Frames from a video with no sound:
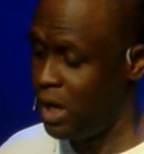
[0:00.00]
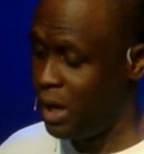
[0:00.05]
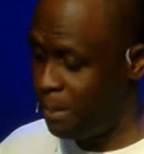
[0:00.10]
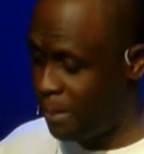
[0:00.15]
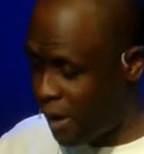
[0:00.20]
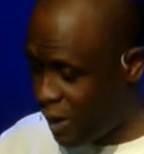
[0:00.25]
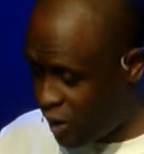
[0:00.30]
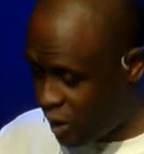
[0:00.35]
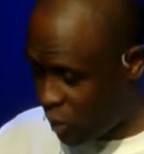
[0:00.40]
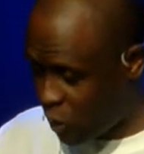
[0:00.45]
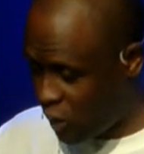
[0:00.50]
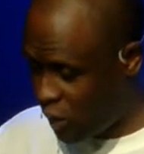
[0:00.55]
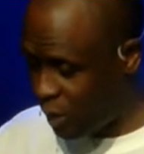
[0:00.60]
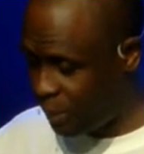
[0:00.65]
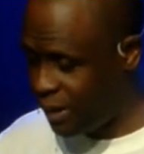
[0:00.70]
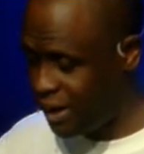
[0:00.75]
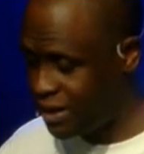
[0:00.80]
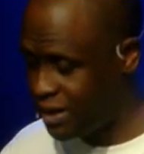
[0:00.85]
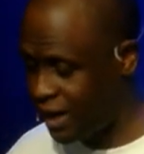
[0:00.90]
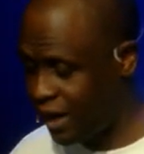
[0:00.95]
May your will
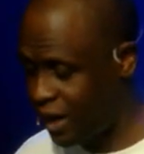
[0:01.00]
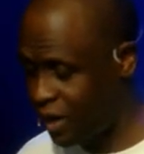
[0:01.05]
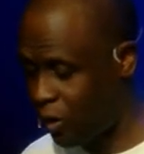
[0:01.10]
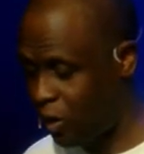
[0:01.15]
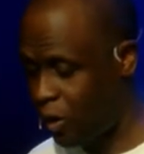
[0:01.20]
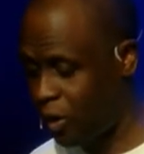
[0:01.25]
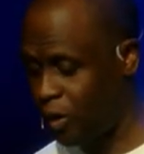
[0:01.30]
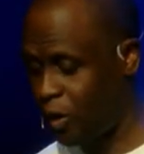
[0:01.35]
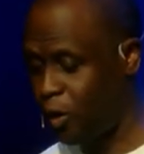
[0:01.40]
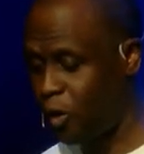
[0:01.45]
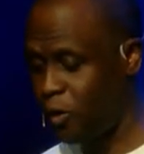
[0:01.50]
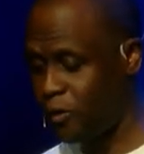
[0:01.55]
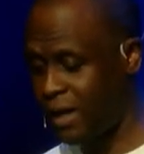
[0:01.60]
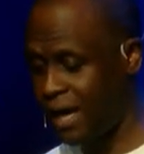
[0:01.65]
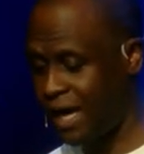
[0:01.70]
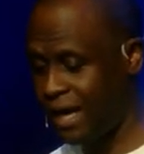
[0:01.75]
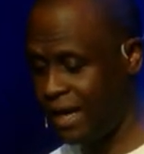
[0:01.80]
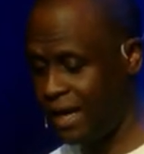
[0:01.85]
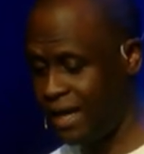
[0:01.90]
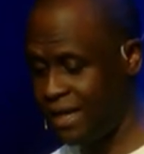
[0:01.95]
be done on earth
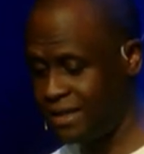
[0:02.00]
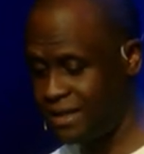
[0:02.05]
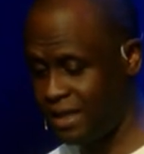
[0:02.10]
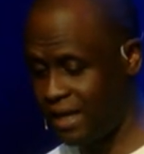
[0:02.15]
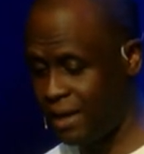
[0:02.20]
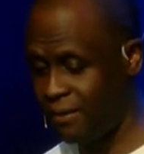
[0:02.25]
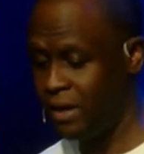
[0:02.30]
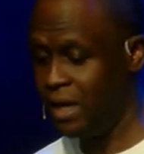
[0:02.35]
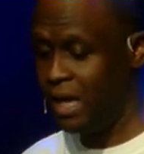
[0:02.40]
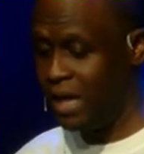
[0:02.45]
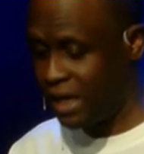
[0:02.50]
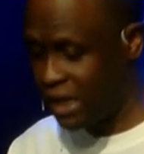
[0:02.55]
as it is in heaven.